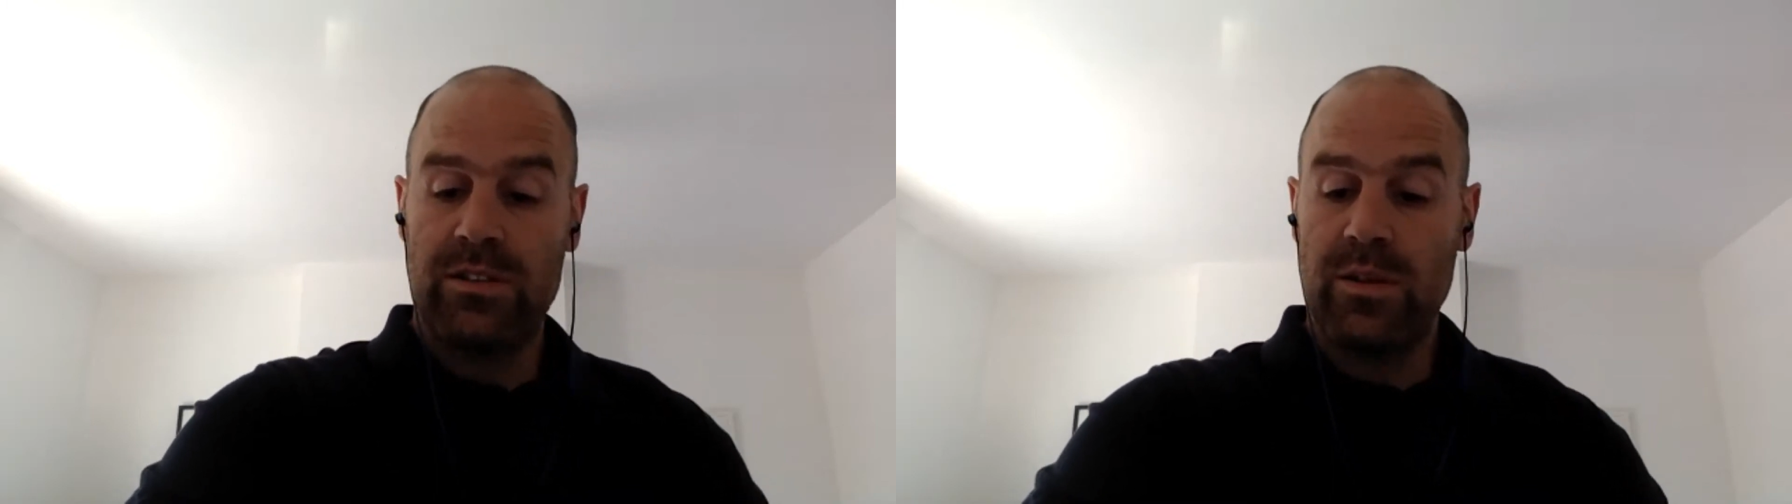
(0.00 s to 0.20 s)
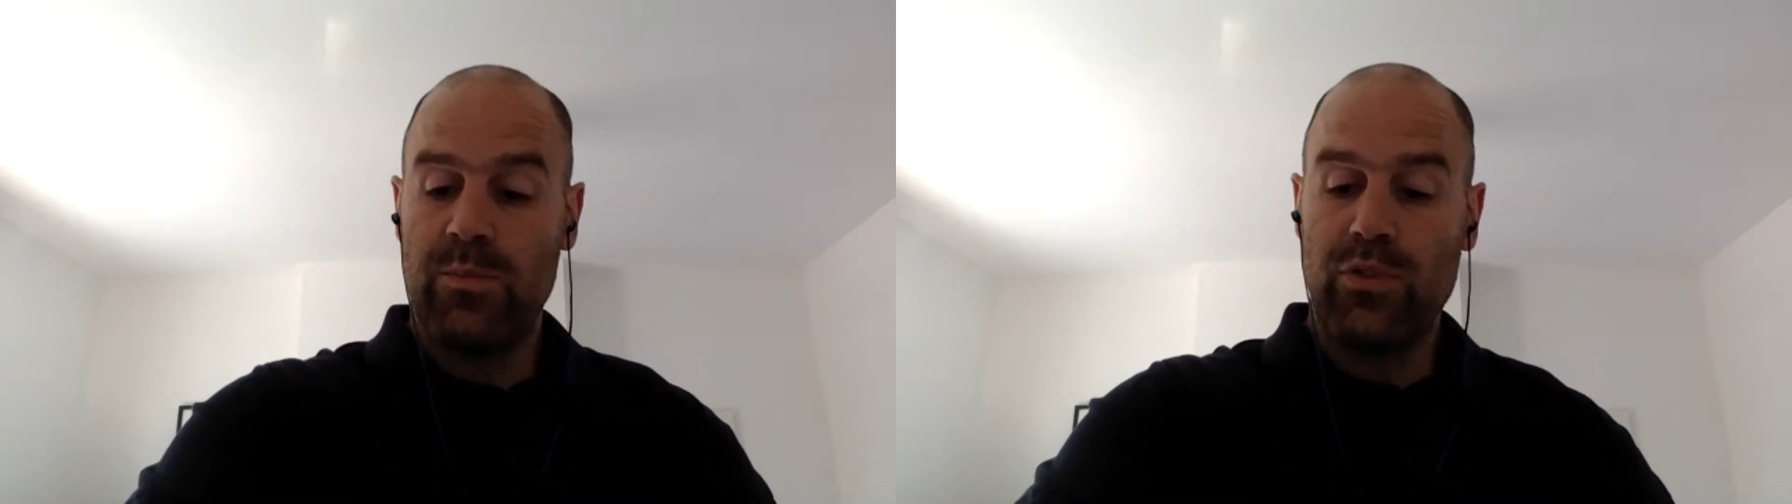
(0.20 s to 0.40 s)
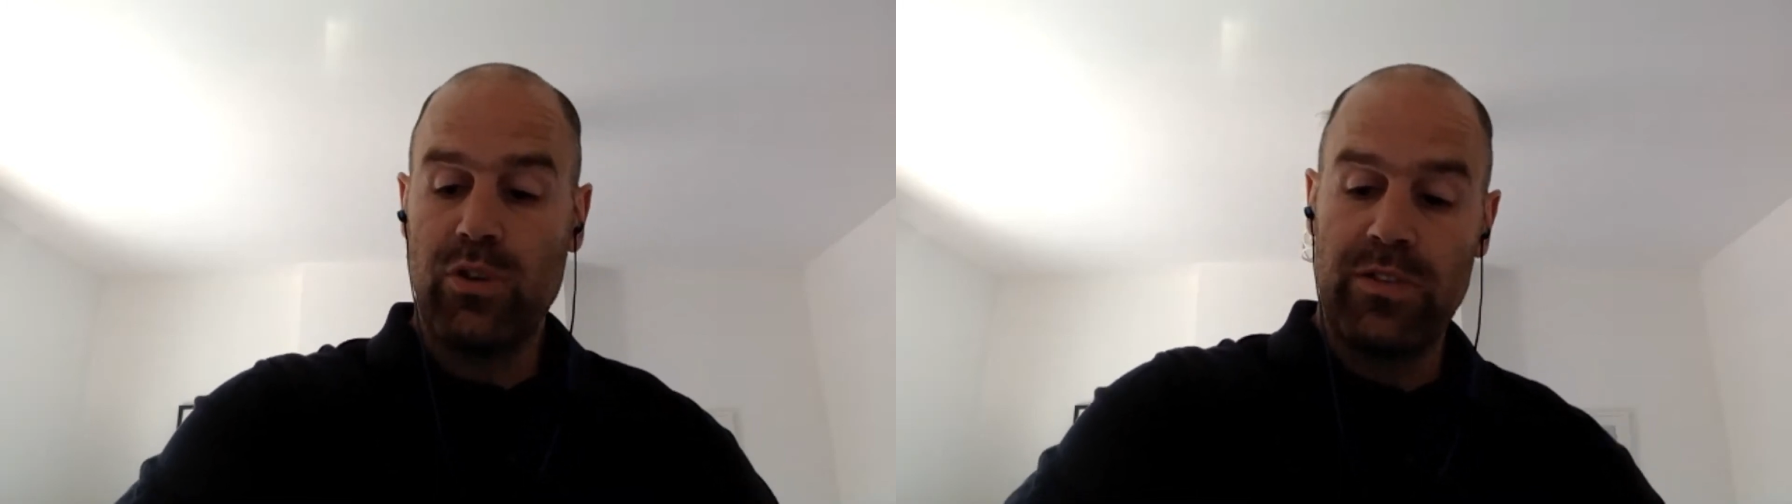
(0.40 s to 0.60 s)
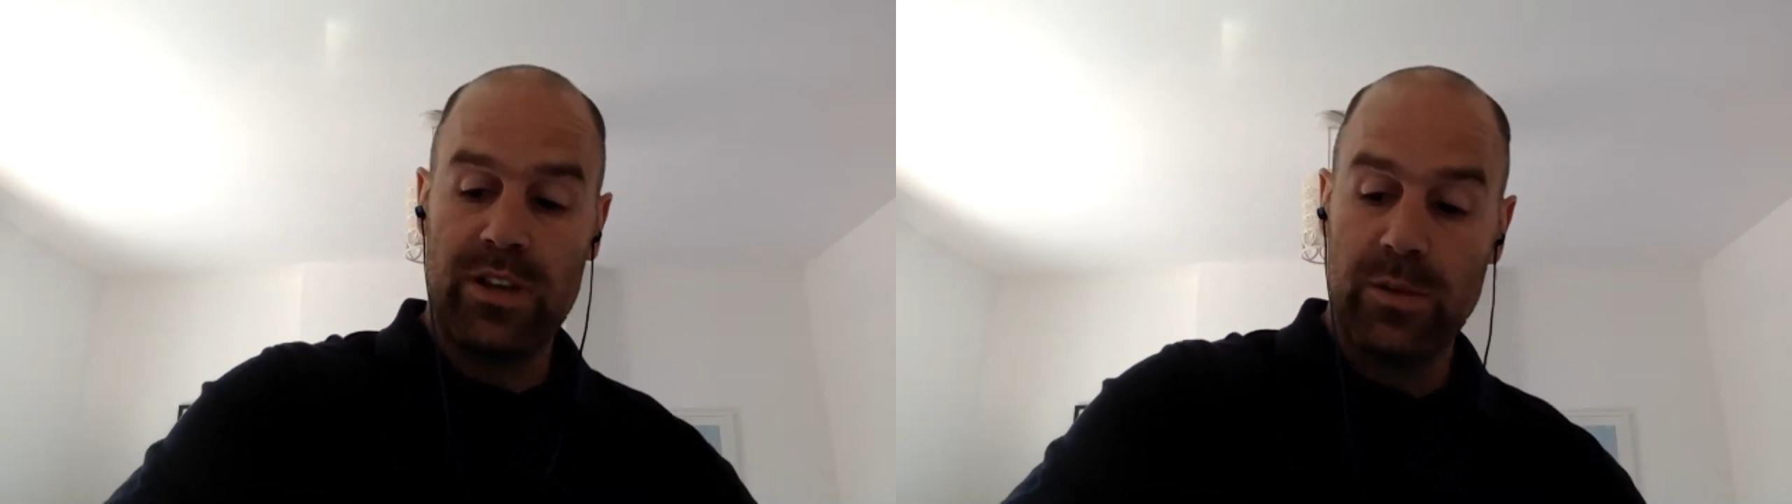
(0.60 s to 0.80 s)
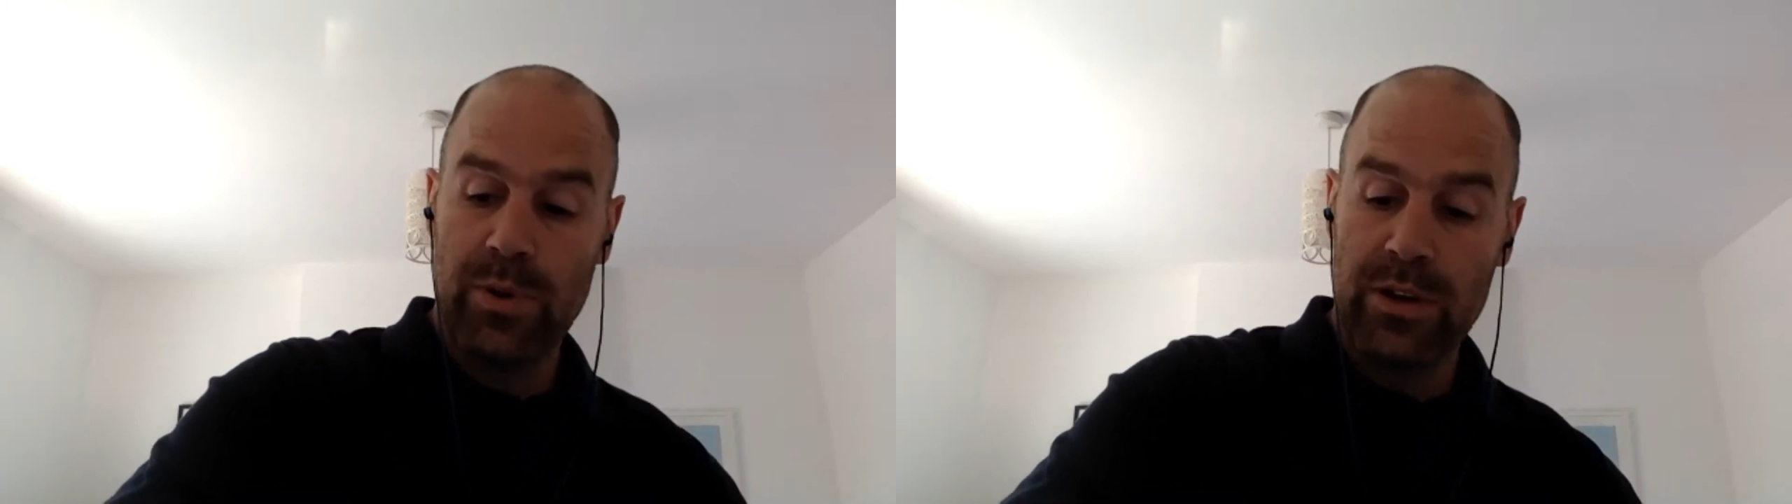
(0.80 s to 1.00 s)
to improve the
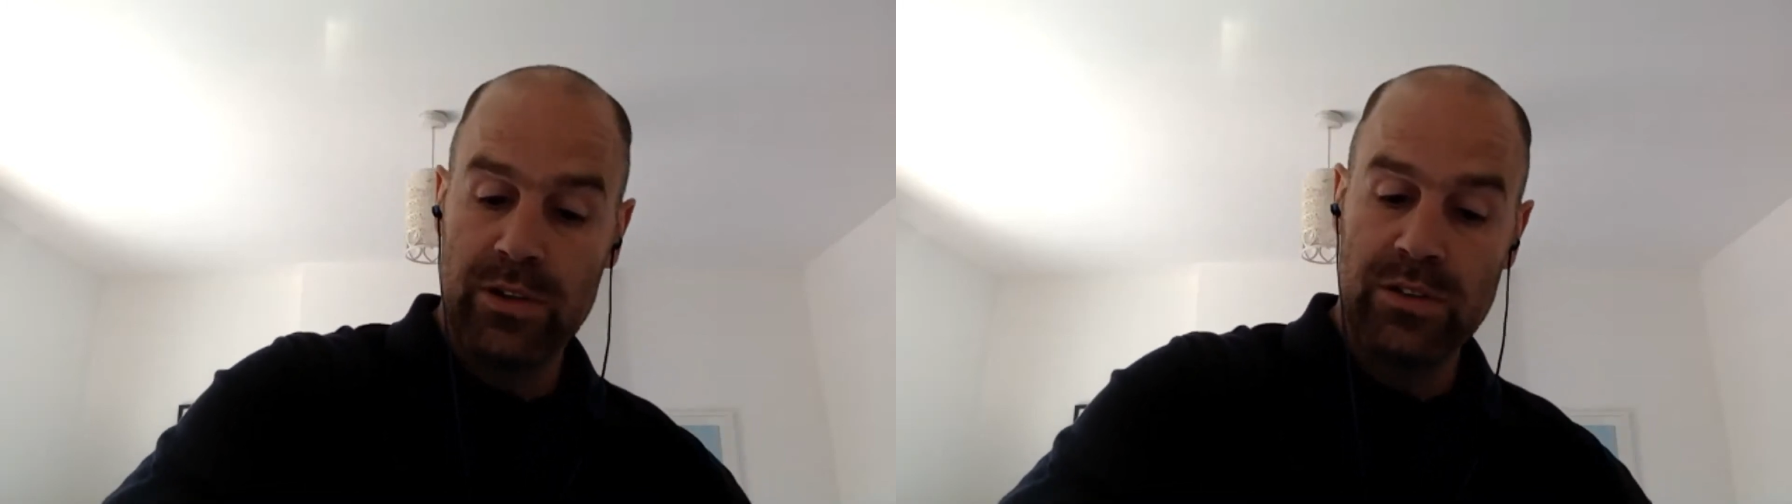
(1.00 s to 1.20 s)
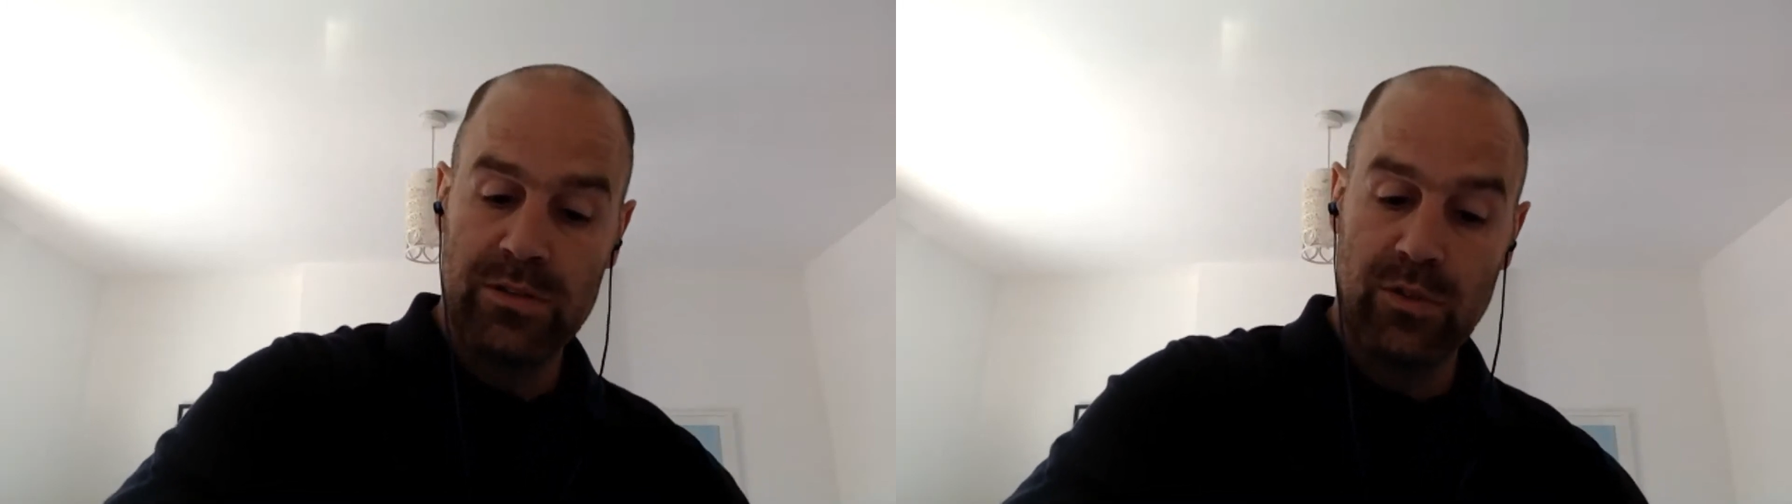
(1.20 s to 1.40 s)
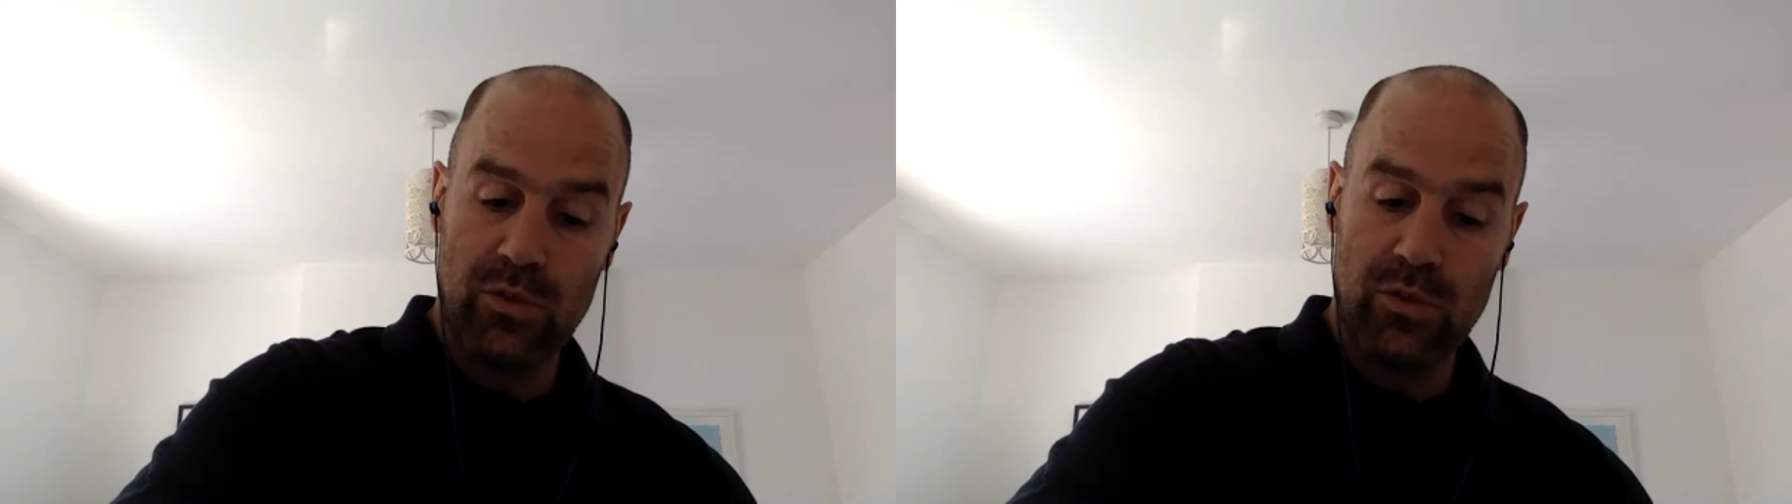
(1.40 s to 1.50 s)
independence of